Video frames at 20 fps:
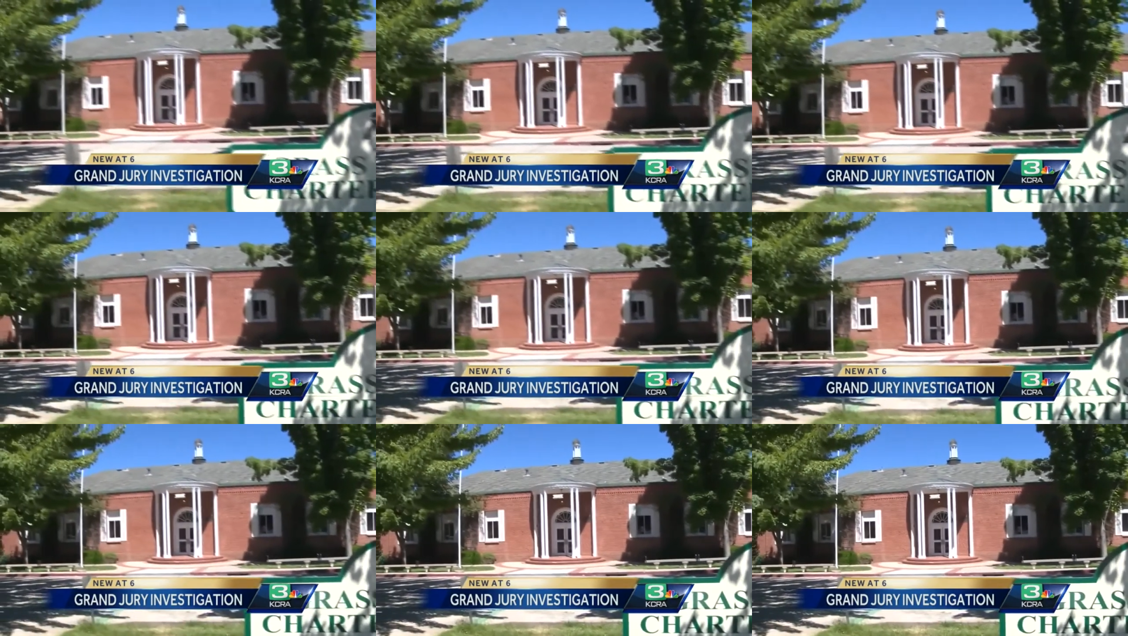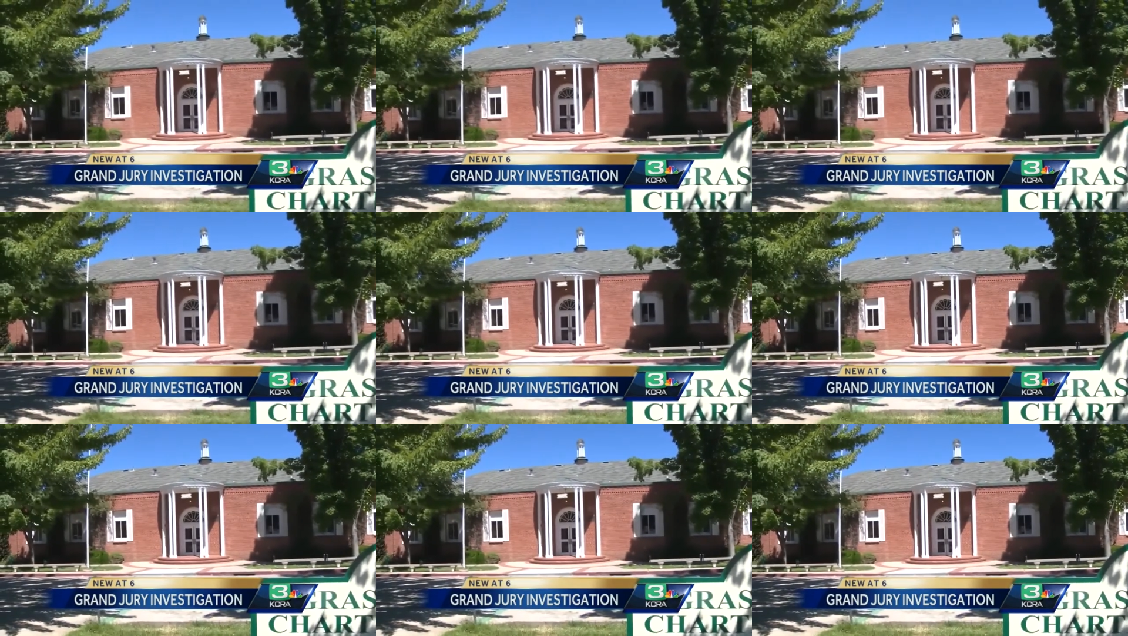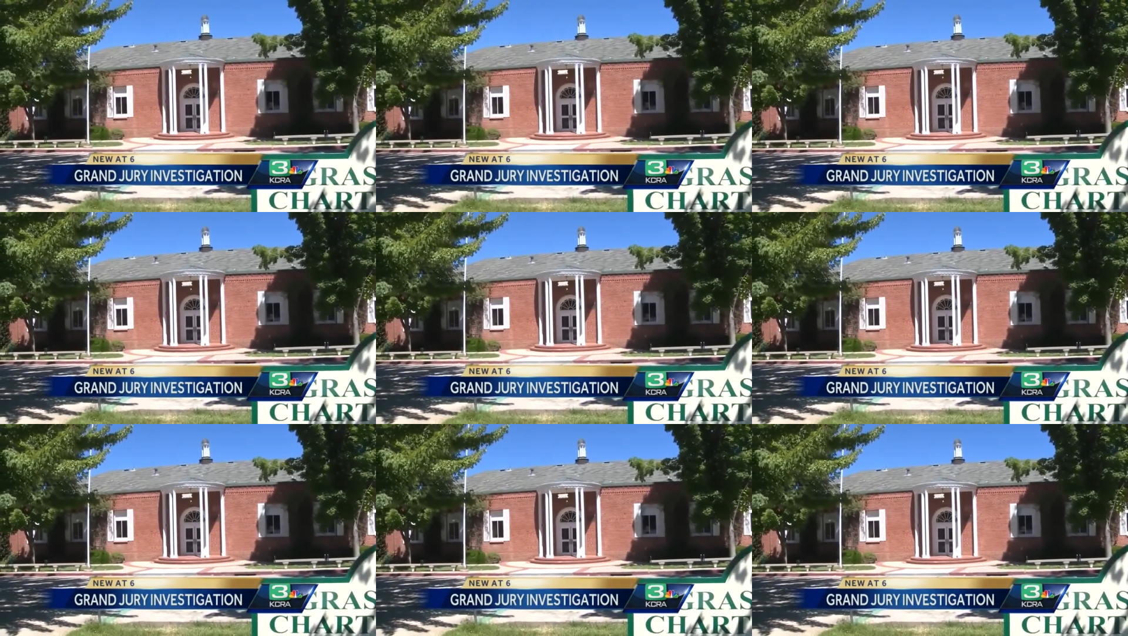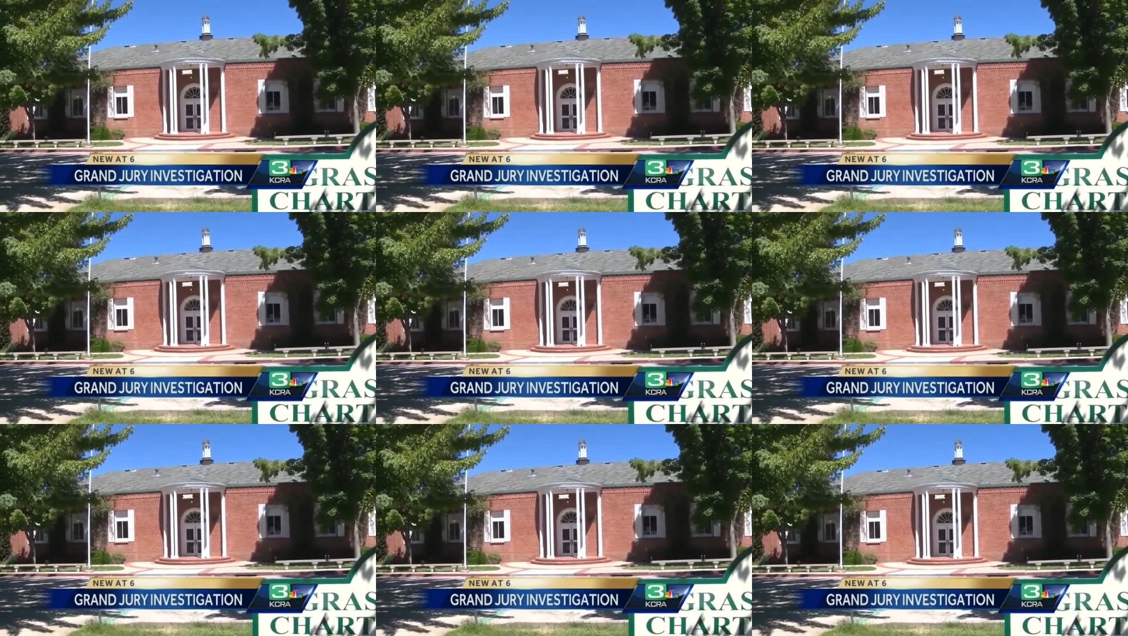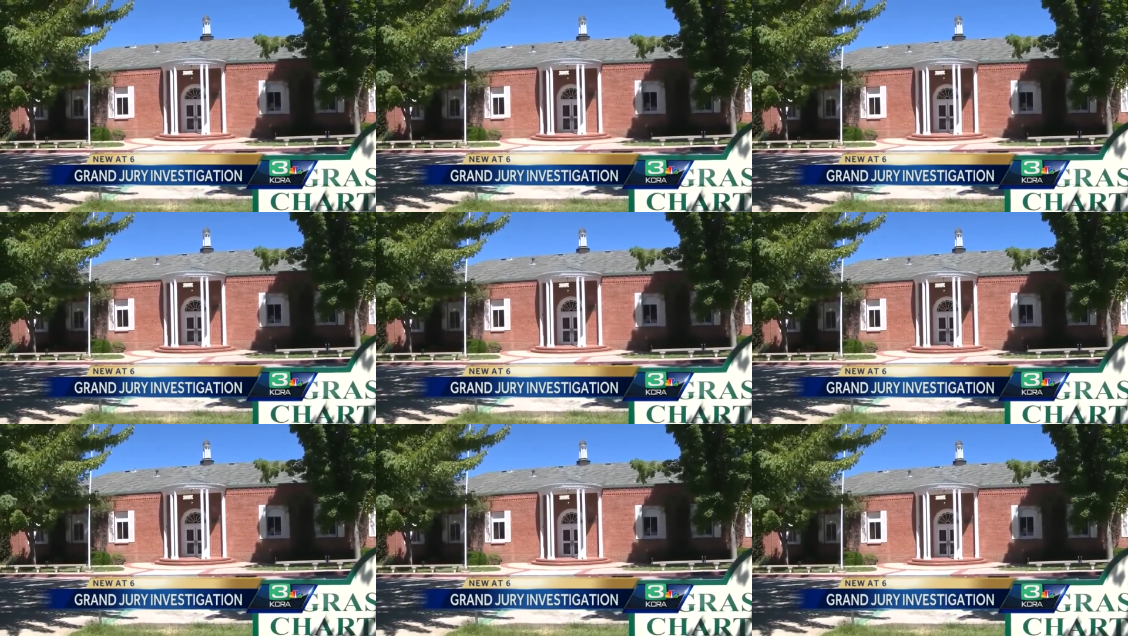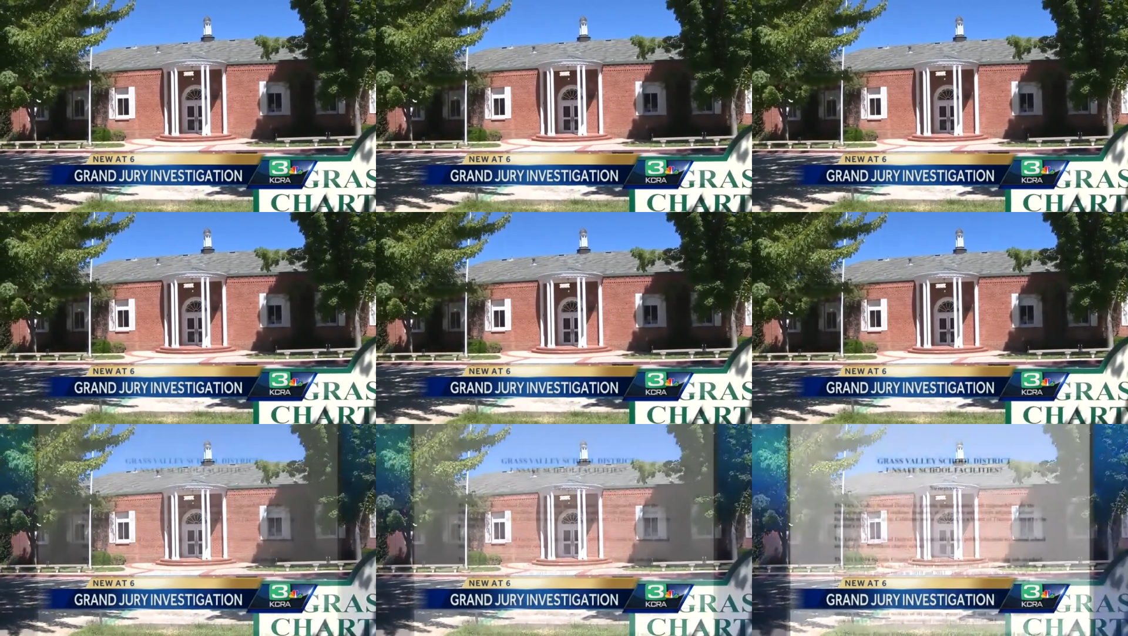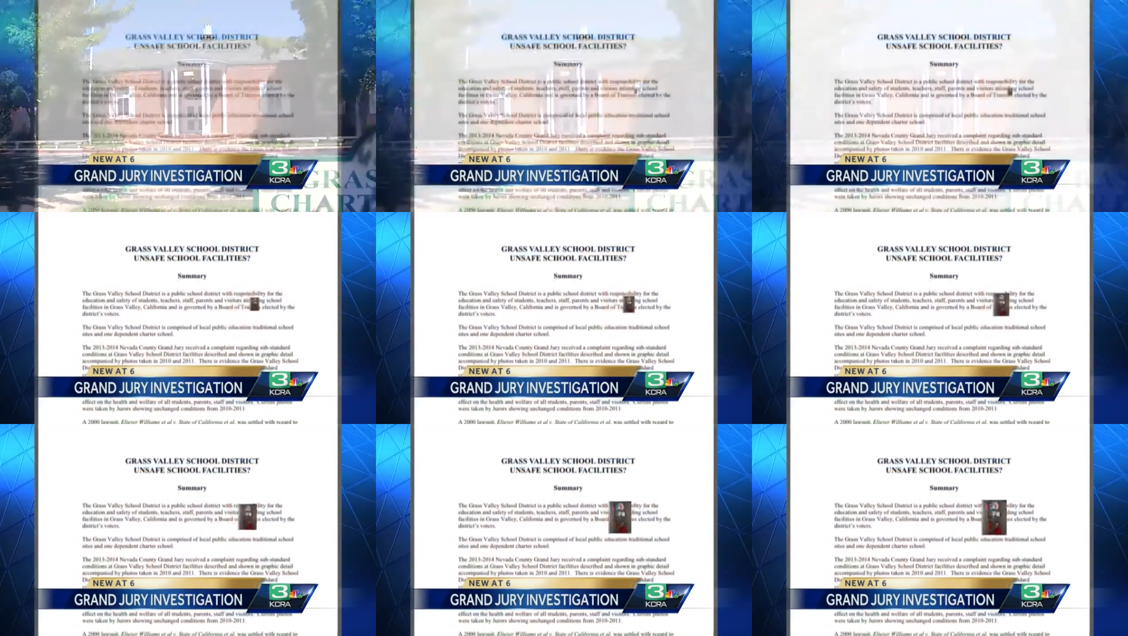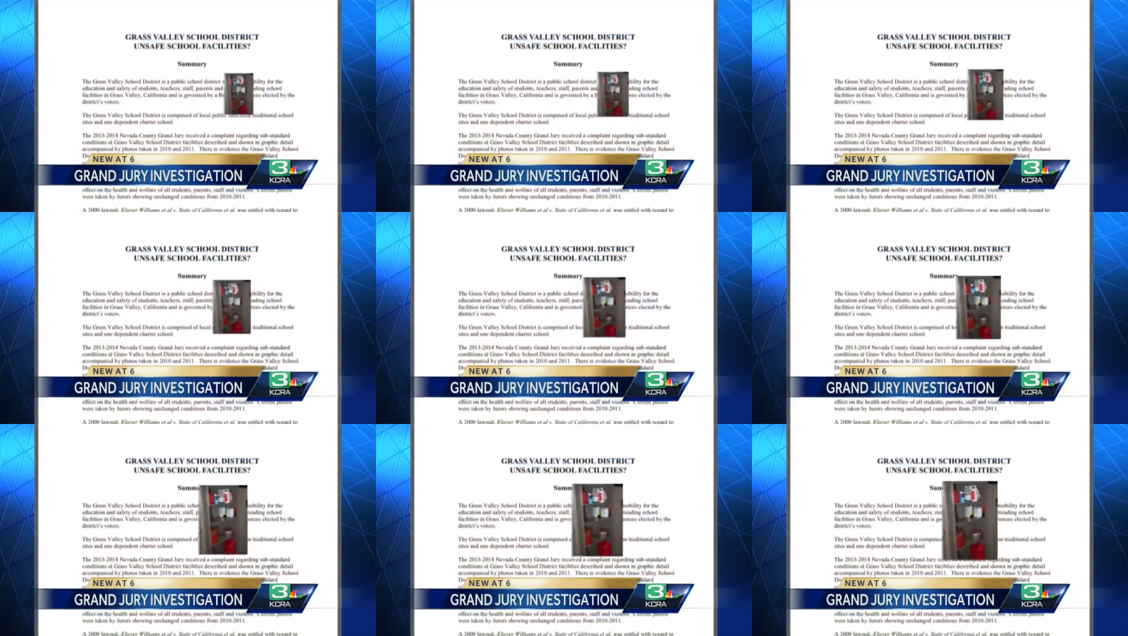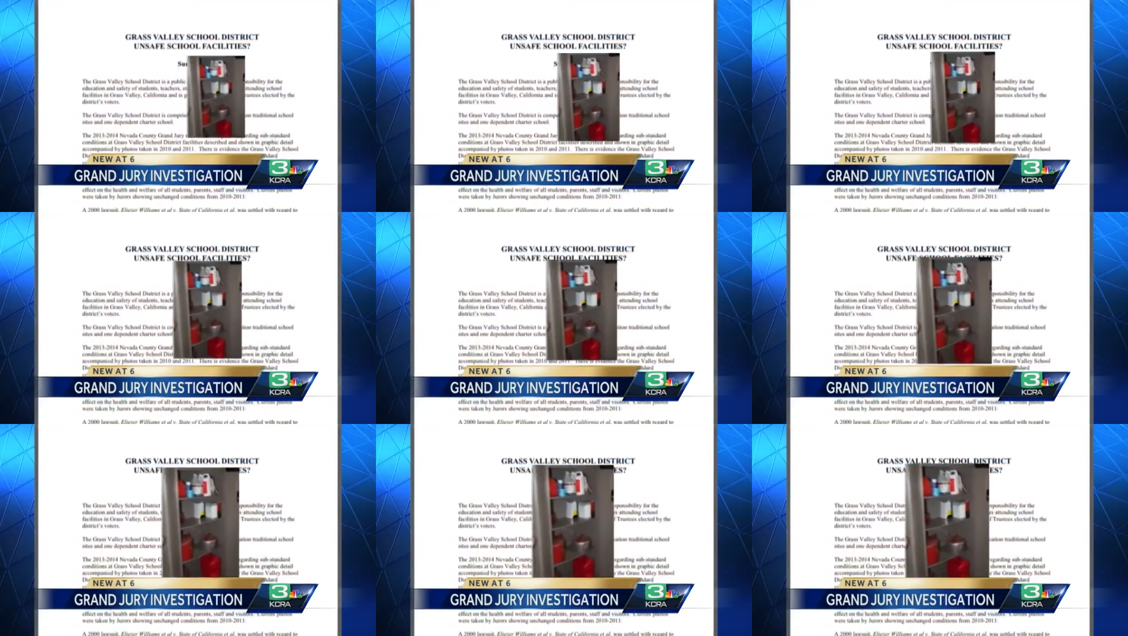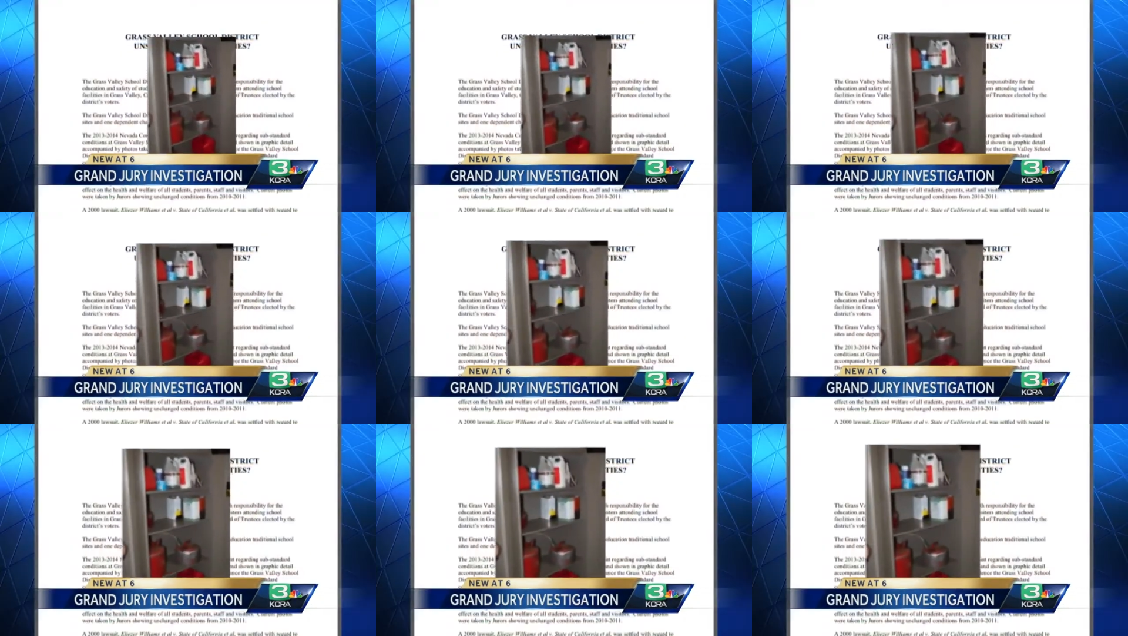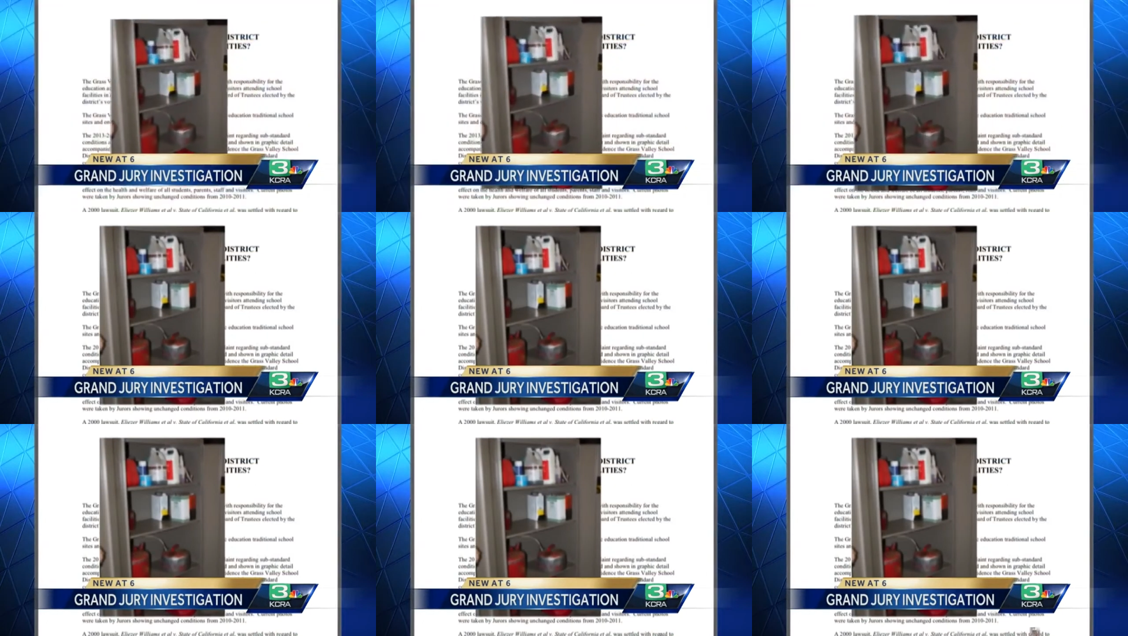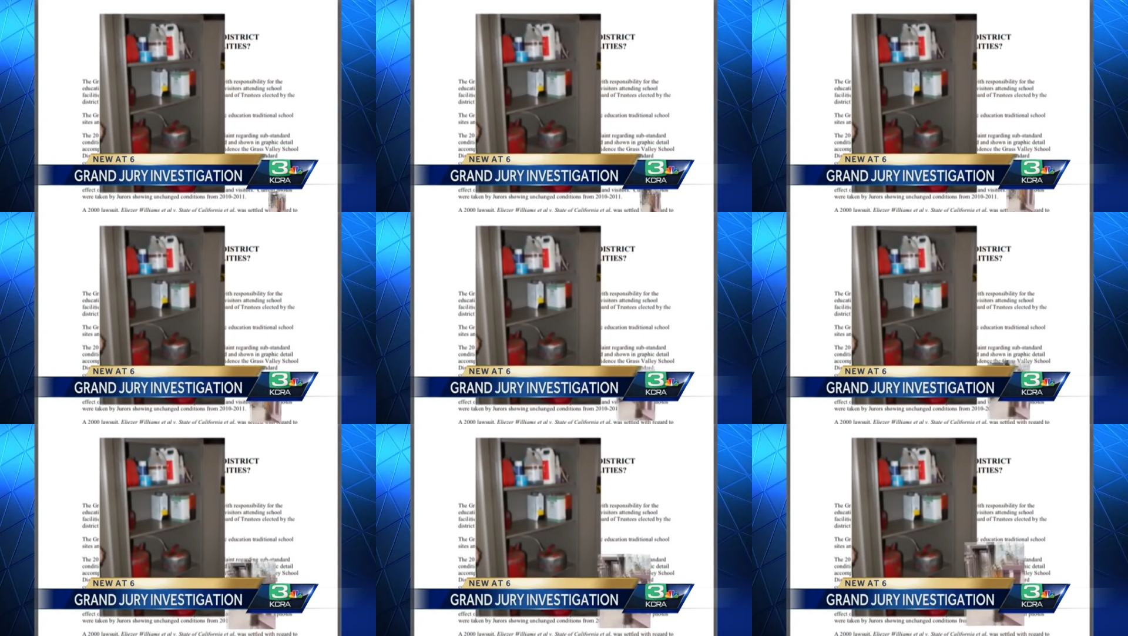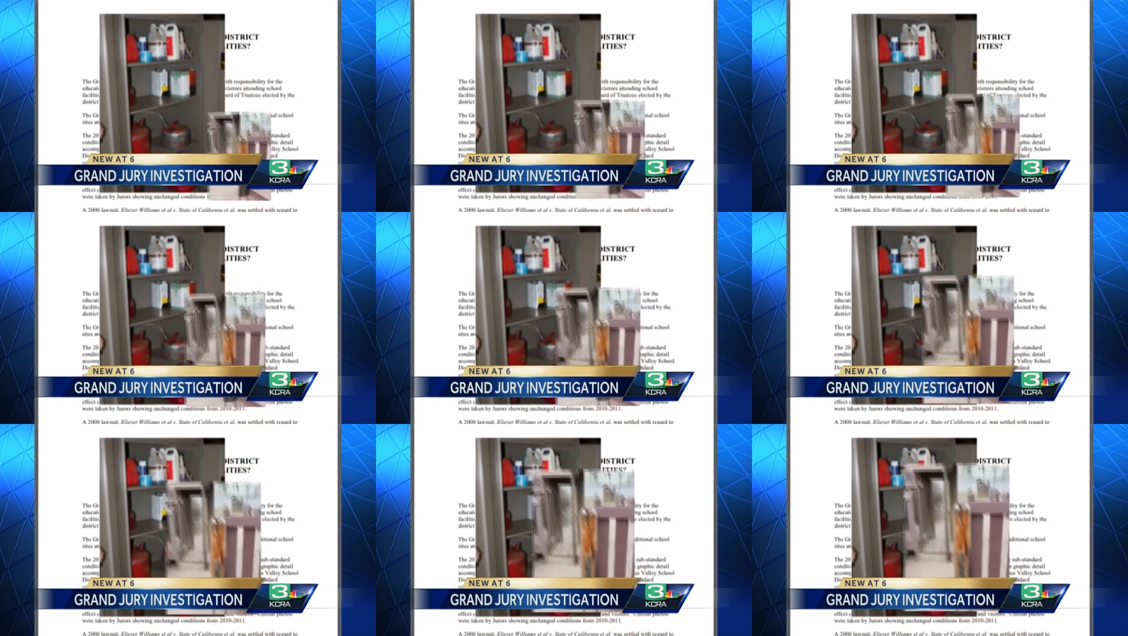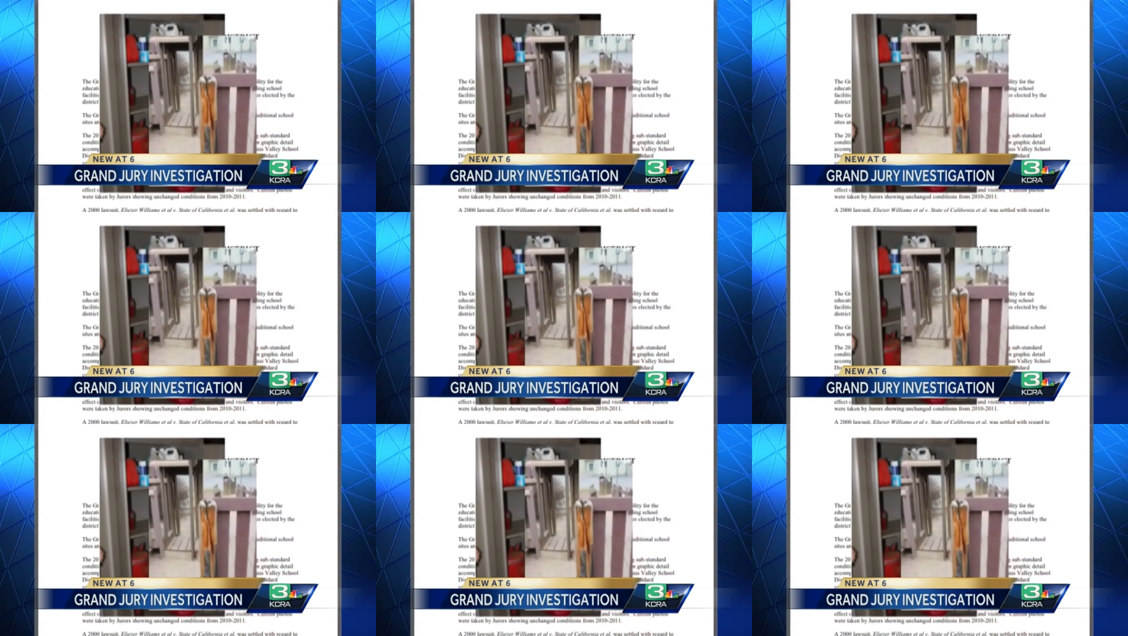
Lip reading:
(no speaker visible)